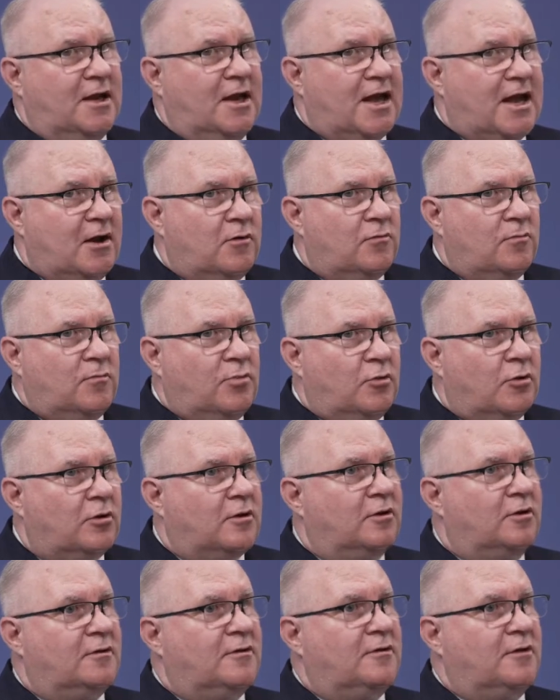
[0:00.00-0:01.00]
how
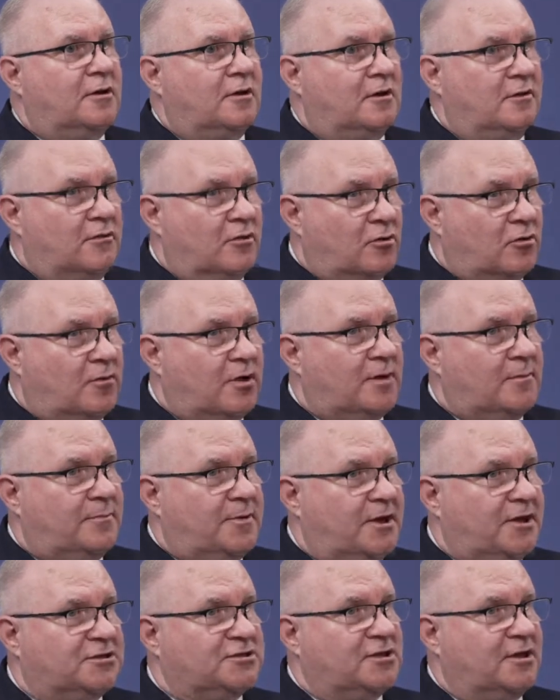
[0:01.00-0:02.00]
important the Korean
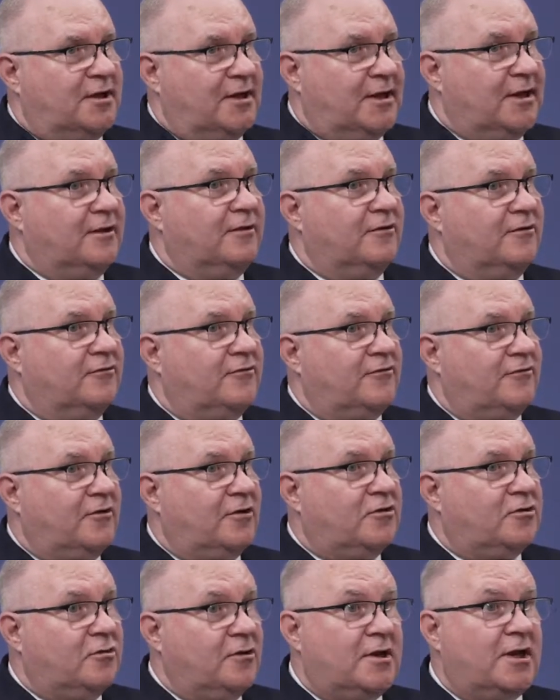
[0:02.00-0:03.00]
Peninsula is
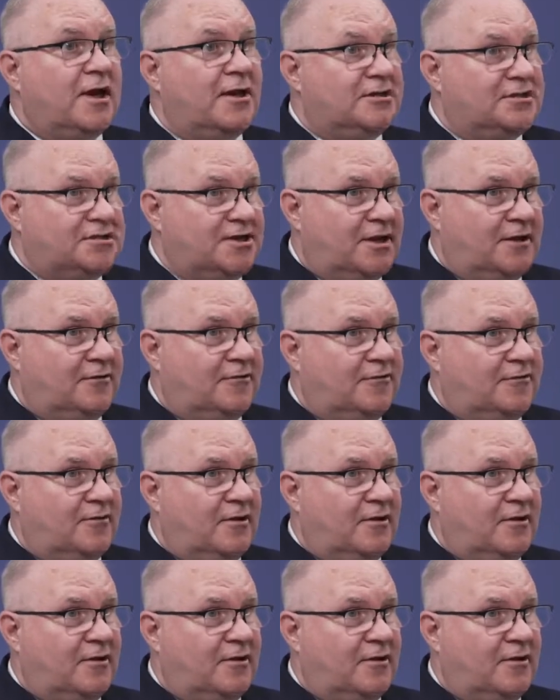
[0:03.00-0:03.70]
to the United States.